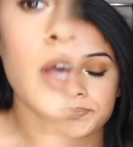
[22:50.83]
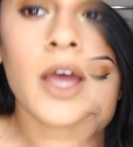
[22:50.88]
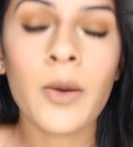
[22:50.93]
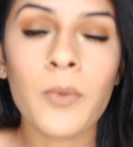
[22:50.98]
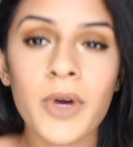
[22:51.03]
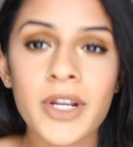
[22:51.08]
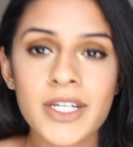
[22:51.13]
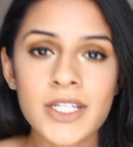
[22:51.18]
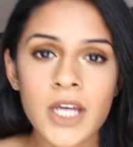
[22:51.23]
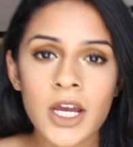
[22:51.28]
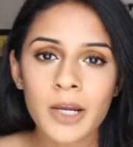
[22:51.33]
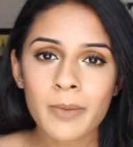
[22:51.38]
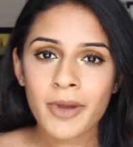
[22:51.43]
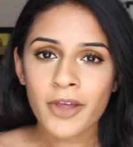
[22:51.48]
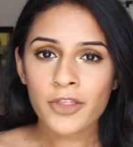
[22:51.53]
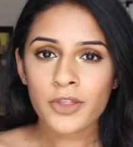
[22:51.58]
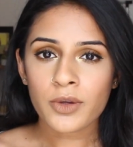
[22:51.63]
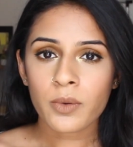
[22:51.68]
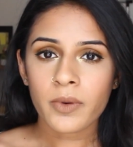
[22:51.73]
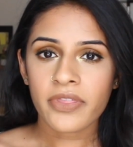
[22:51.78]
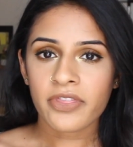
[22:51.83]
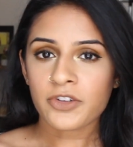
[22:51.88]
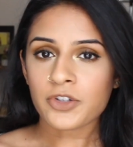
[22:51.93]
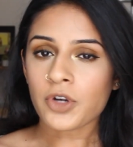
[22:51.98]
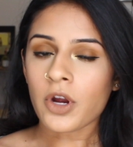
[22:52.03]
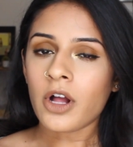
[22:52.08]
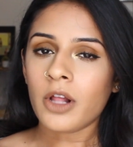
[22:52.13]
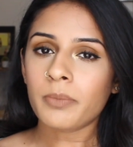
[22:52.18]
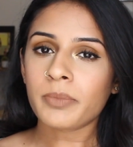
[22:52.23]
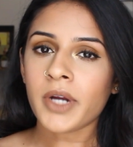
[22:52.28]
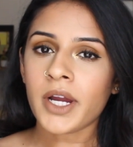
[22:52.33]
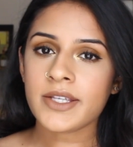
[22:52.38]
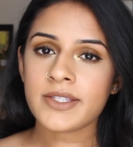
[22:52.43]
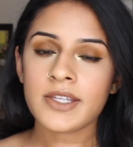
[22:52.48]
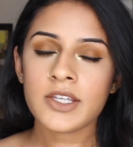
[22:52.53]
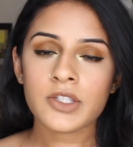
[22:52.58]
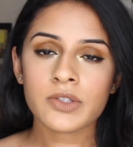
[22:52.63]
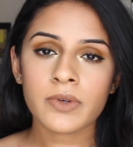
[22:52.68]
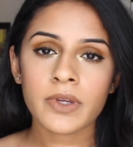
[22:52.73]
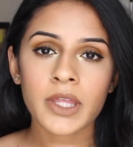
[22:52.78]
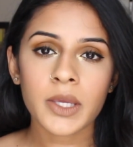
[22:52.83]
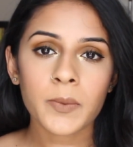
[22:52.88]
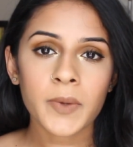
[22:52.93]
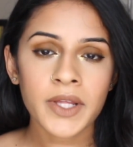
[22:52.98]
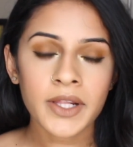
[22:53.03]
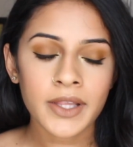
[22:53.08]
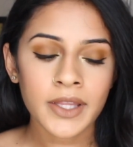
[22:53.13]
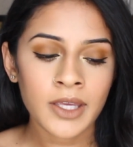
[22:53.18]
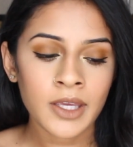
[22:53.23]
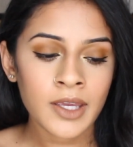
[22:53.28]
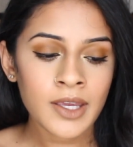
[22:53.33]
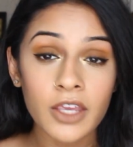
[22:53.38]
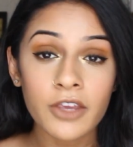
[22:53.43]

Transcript: I want to talk about the withdrawal process really quickly.